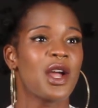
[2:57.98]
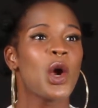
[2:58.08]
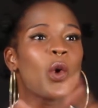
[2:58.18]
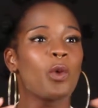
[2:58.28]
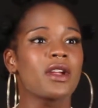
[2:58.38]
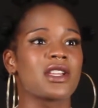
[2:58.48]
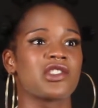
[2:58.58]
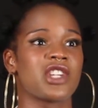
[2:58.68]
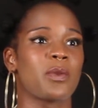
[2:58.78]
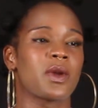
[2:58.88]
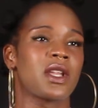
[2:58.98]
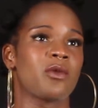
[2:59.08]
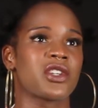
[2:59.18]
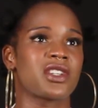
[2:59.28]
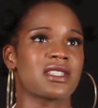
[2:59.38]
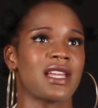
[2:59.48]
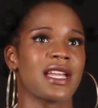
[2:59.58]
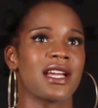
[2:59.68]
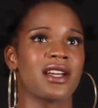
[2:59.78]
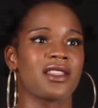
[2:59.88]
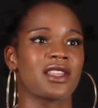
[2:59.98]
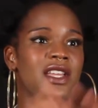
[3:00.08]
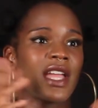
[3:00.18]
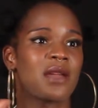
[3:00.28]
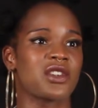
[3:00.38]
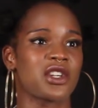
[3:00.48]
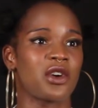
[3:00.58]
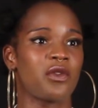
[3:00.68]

We're in Jeopardy, which is like a game show